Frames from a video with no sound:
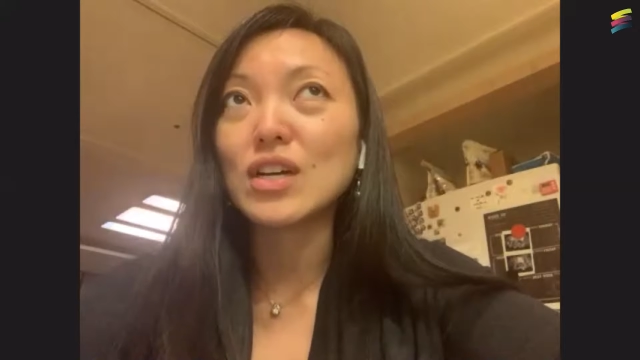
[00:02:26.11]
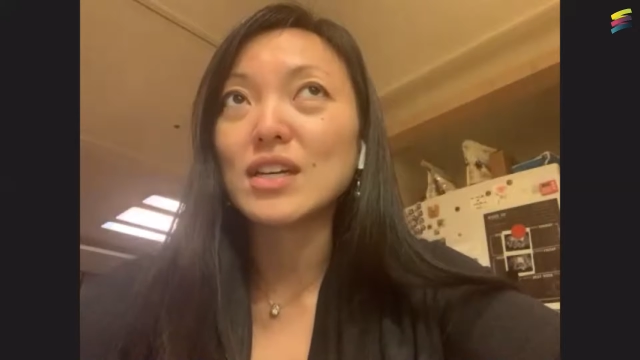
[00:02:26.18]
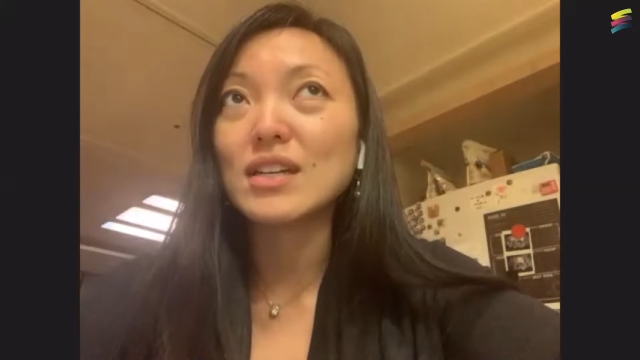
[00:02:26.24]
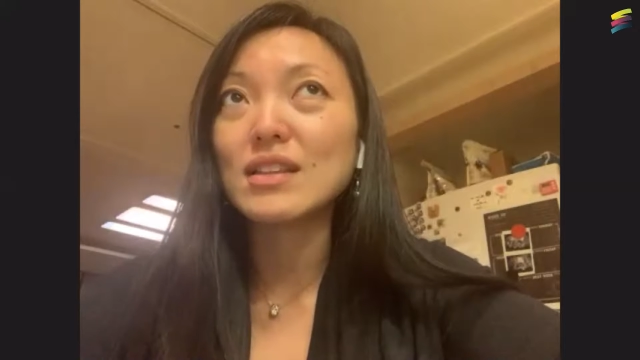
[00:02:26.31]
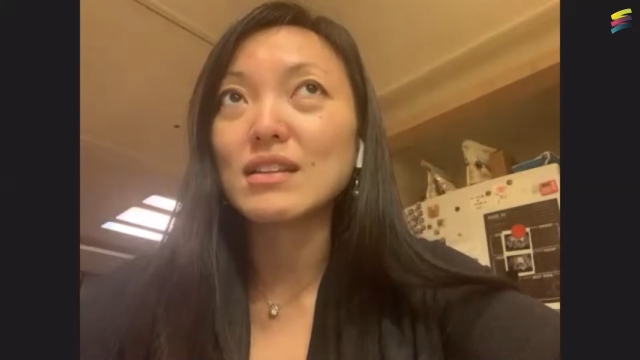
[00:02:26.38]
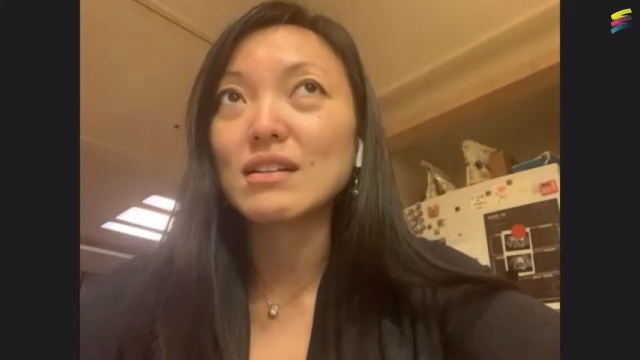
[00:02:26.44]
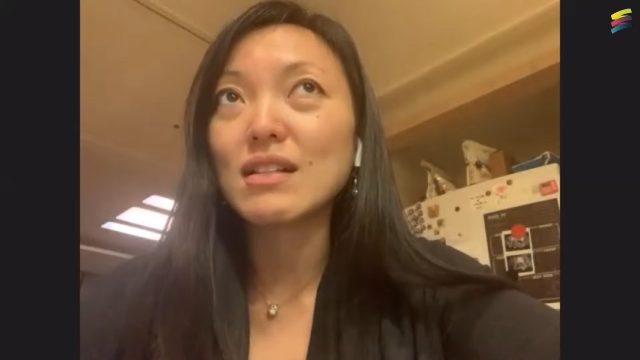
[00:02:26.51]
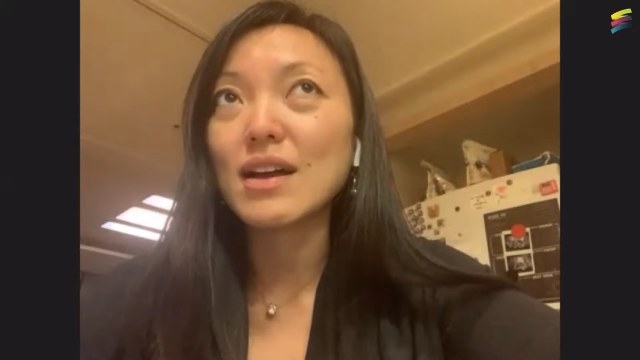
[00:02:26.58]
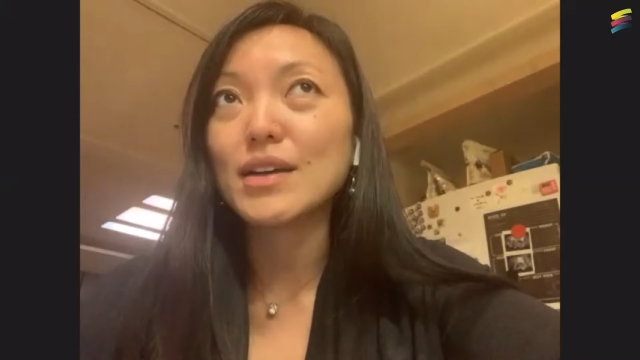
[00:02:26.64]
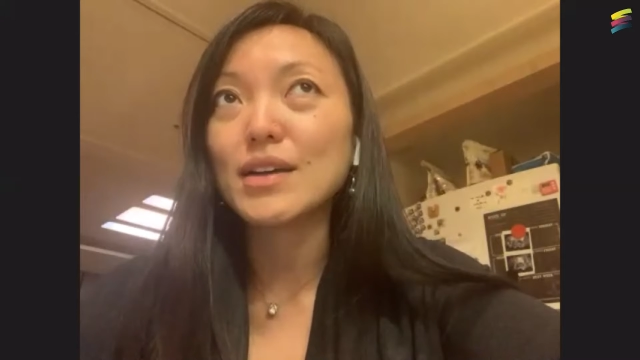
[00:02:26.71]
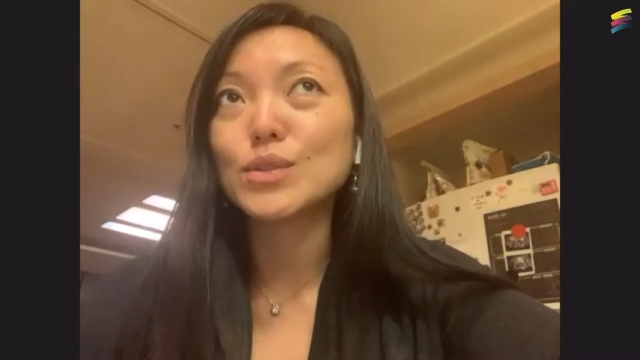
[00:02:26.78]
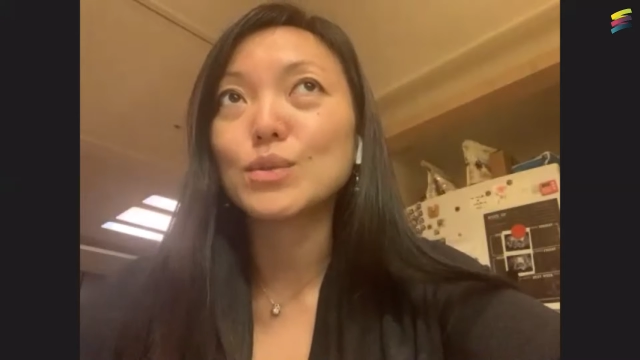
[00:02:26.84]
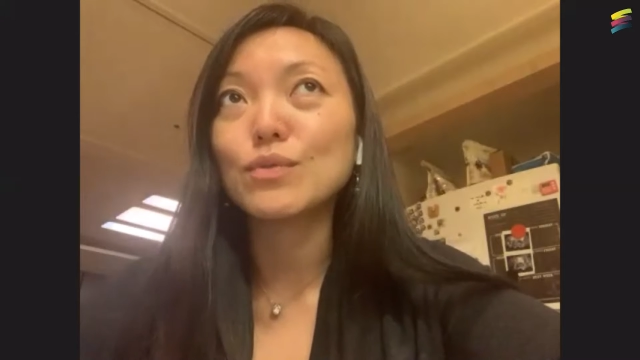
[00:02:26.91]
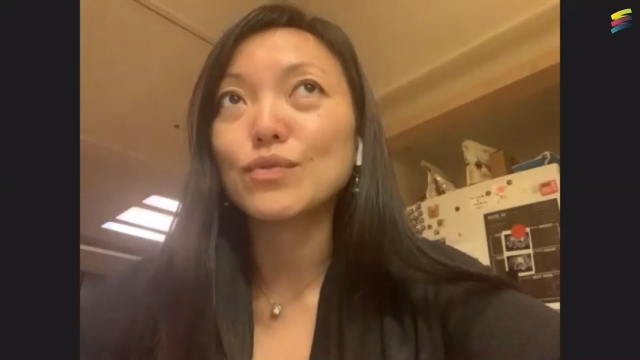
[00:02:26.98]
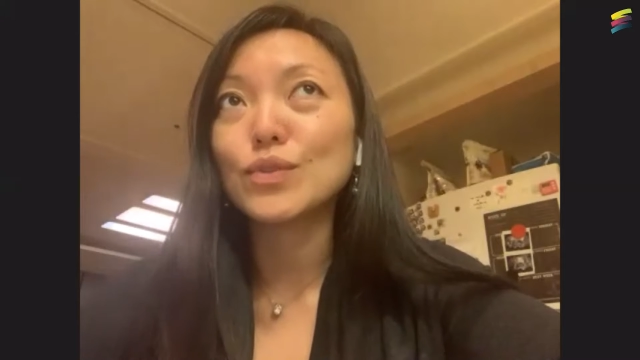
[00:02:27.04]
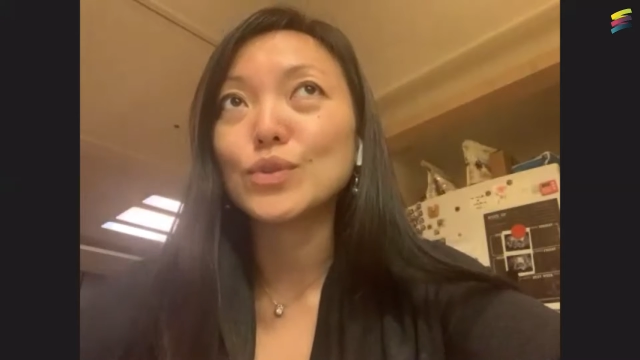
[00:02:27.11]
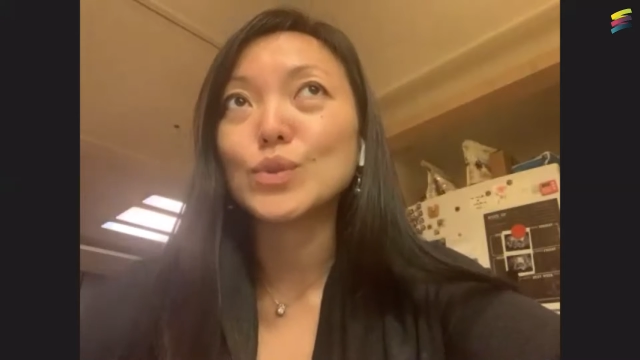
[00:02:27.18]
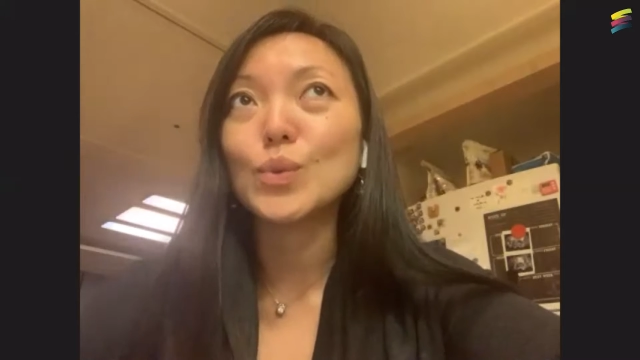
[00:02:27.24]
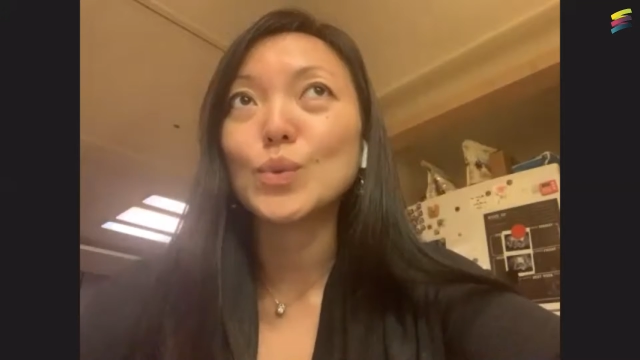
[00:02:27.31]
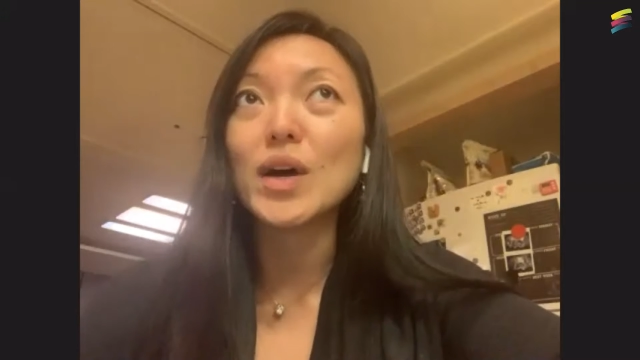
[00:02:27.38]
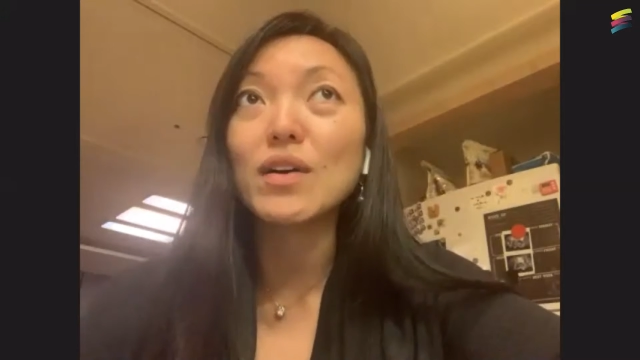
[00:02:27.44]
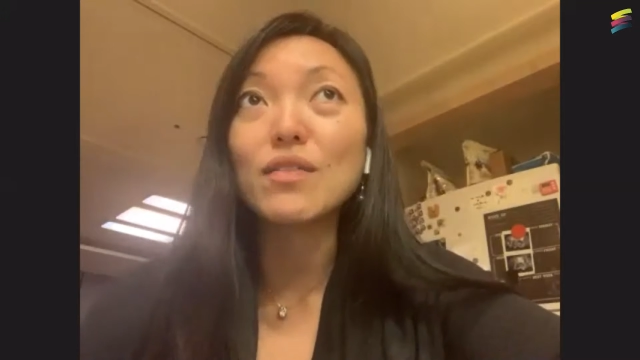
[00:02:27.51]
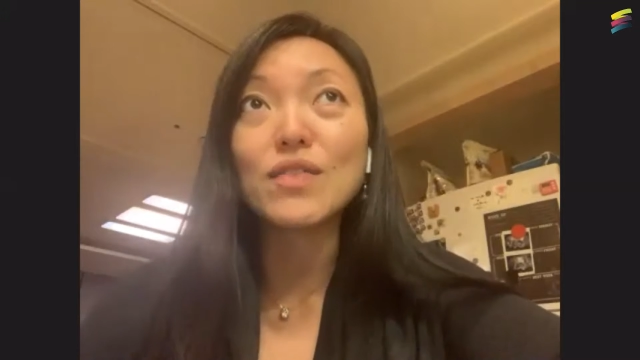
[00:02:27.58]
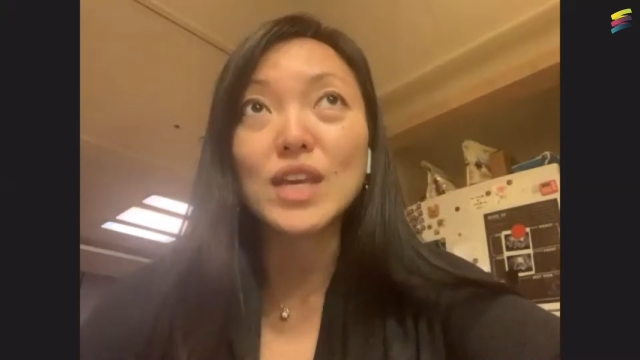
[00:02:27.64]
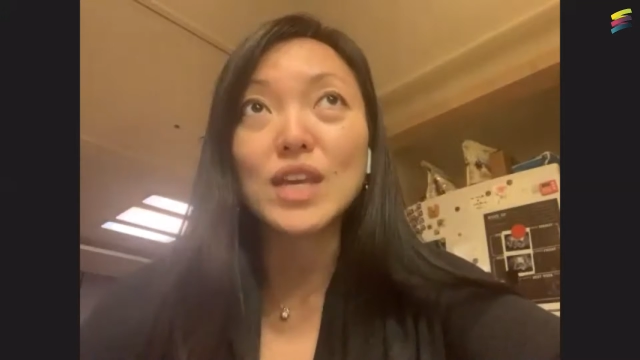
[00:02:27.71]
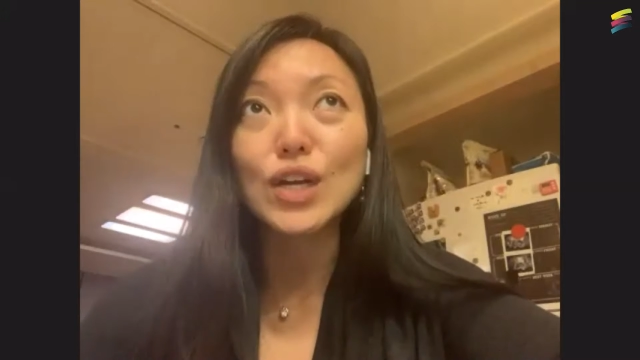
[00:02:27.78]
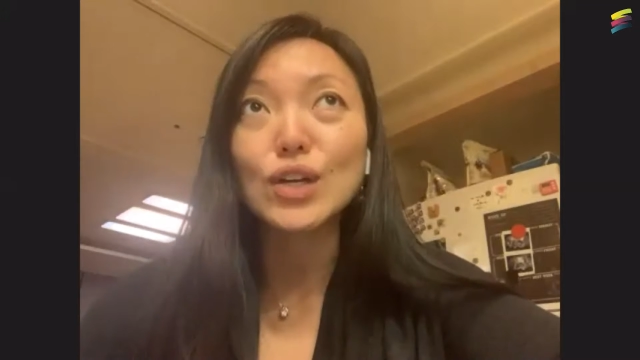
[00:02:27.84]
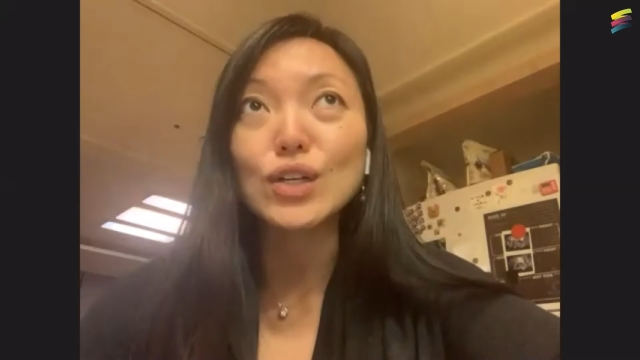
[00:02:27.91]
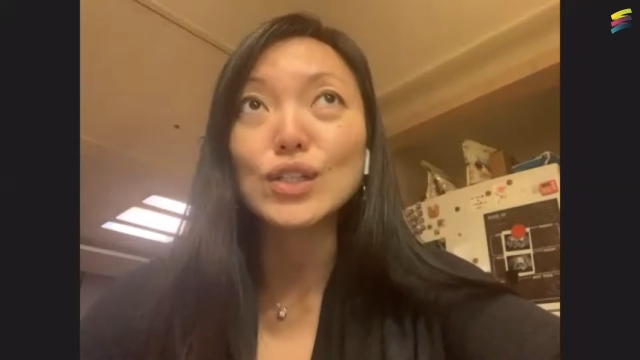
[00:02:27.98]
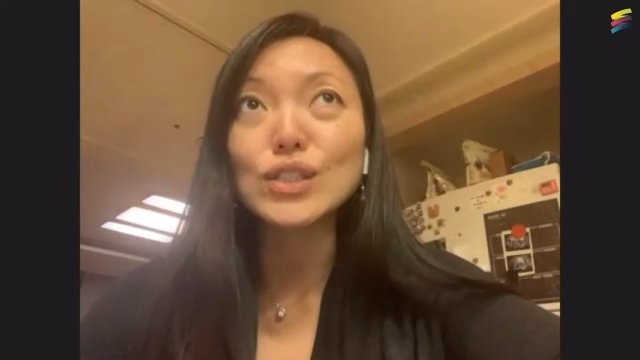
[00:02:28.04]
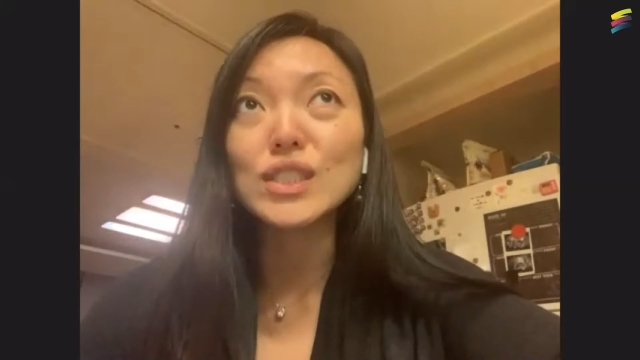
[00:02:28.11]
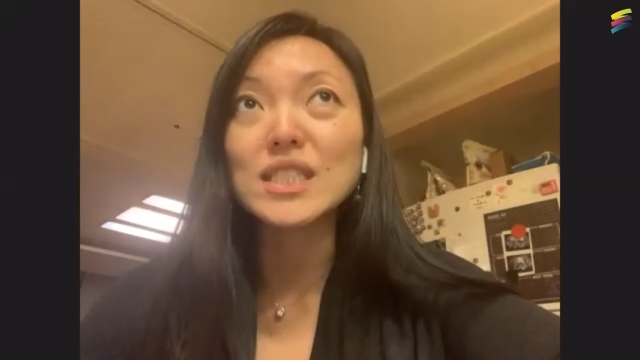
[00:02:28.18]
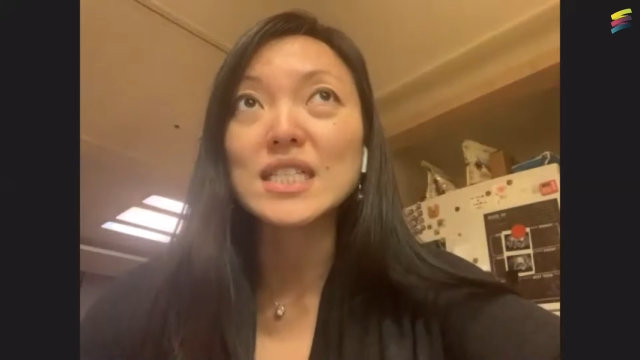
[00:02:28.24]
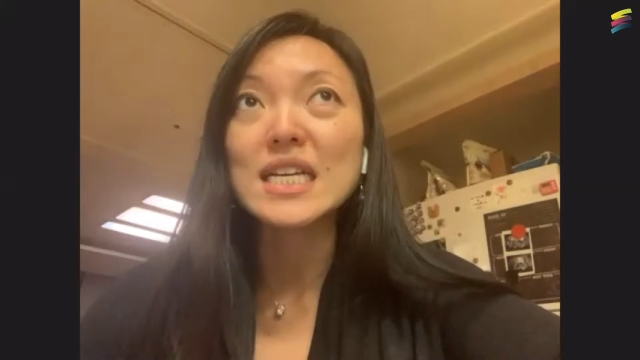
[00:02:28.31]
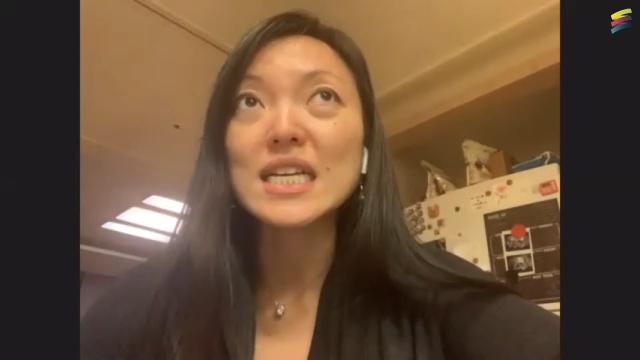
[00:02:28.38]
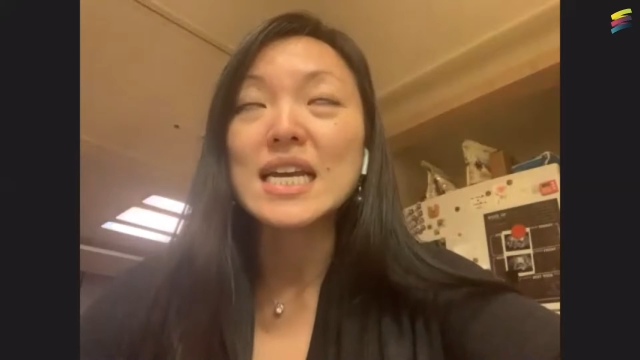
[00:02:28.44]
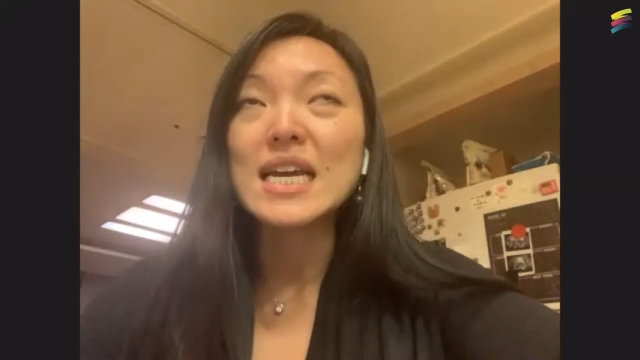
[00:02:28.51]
taught in the classroom for 12 years